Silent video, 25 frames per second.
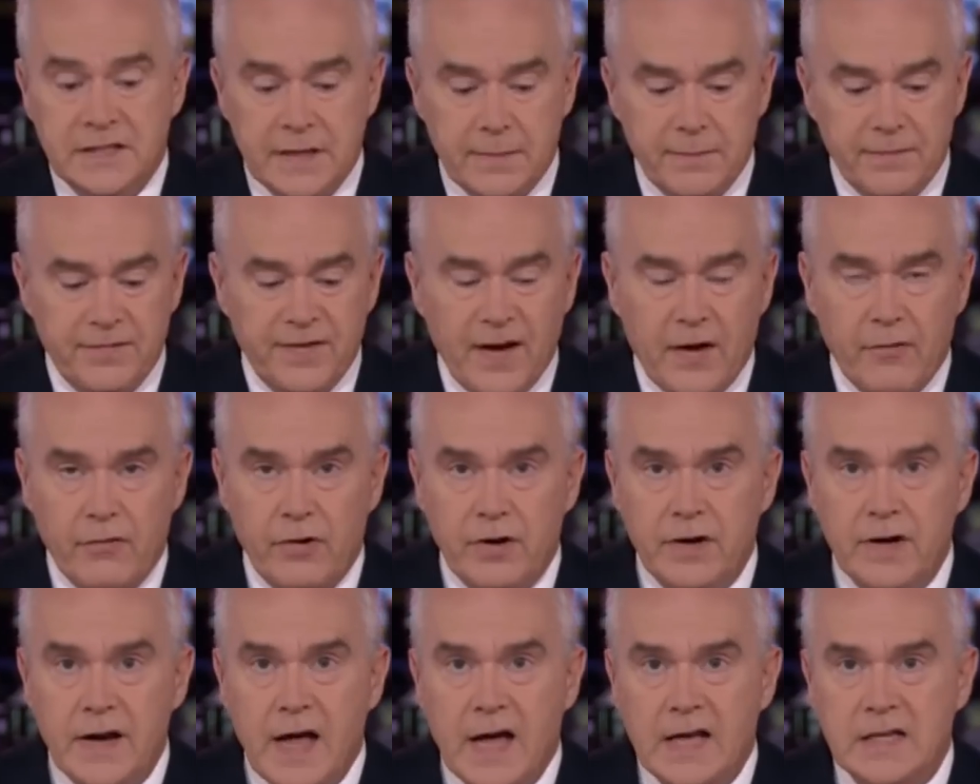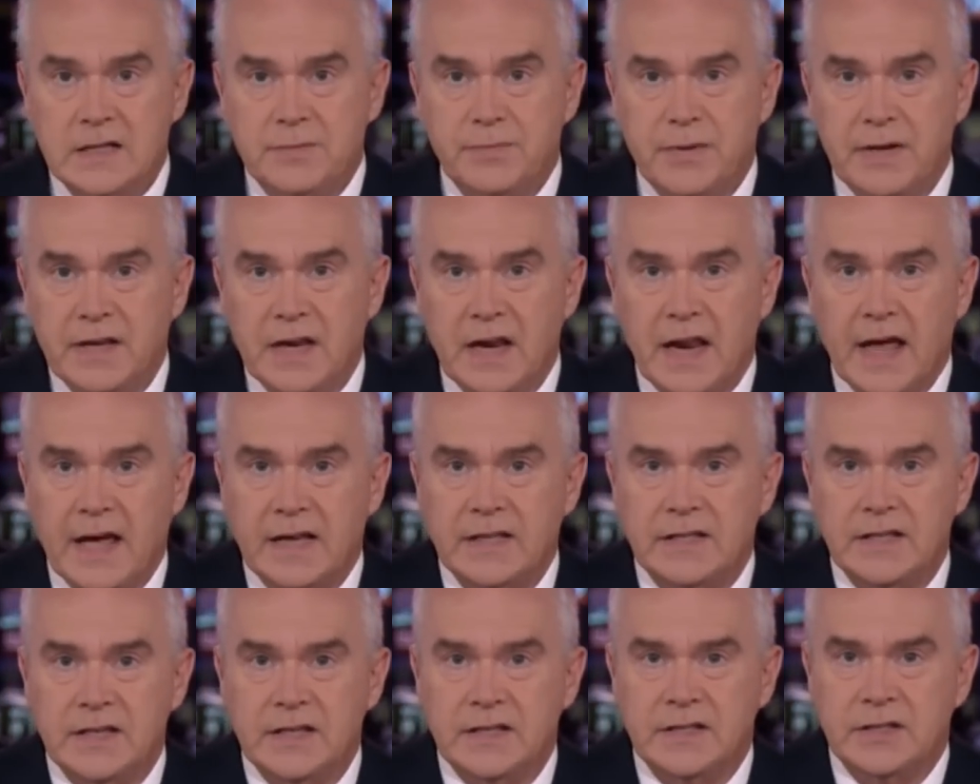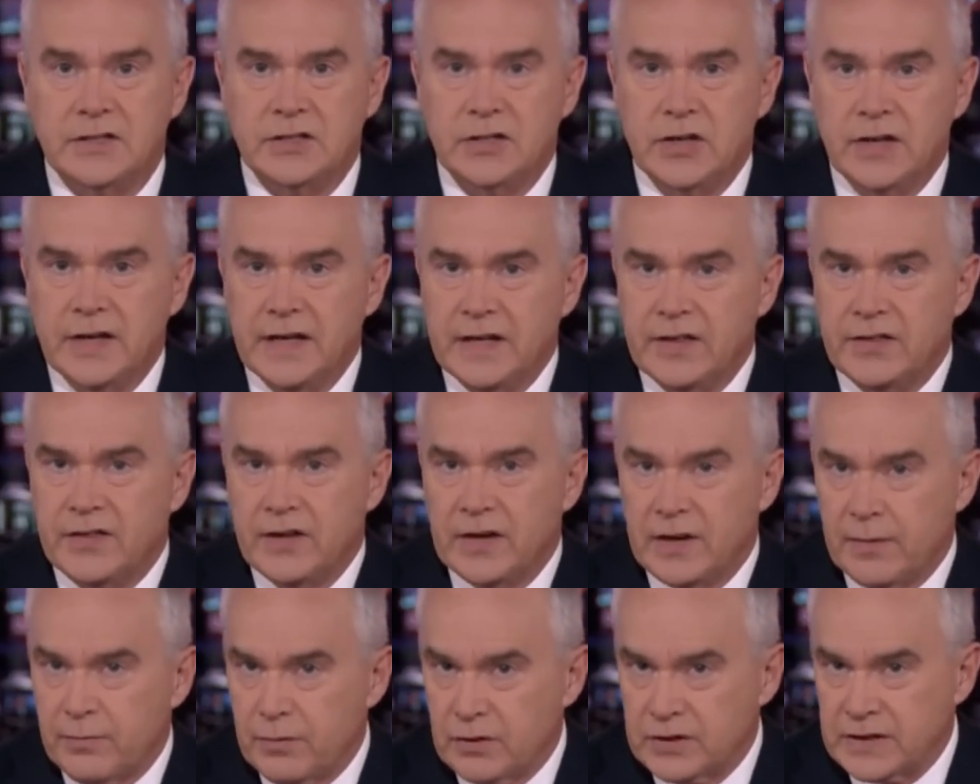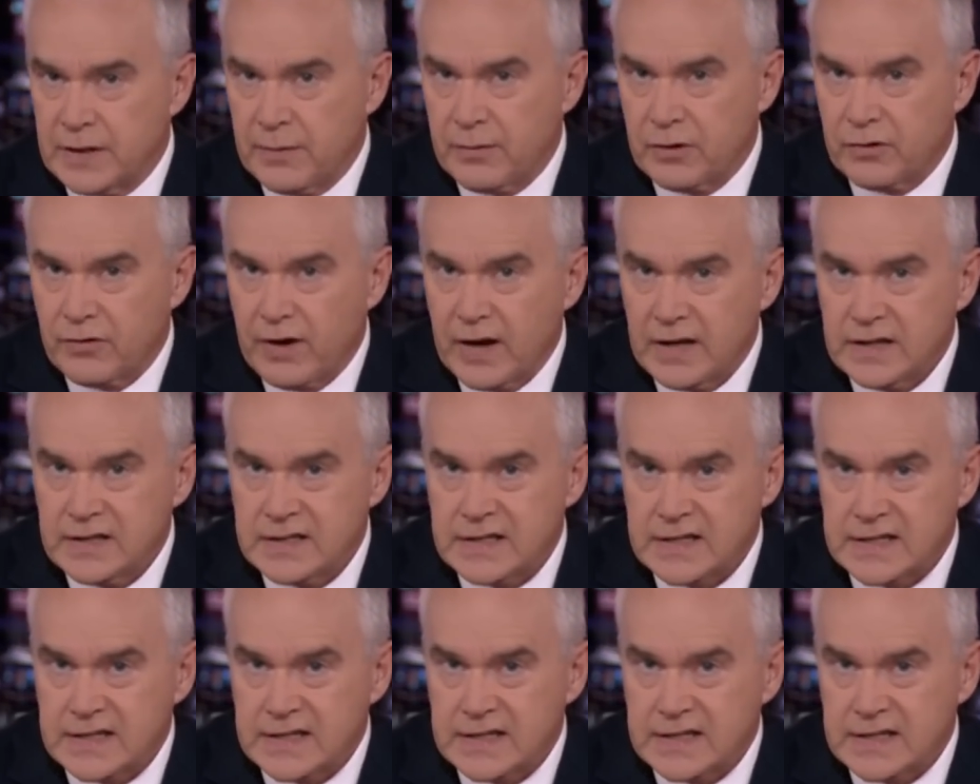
Tim Farron has been elected to lead the Liberal Democrats,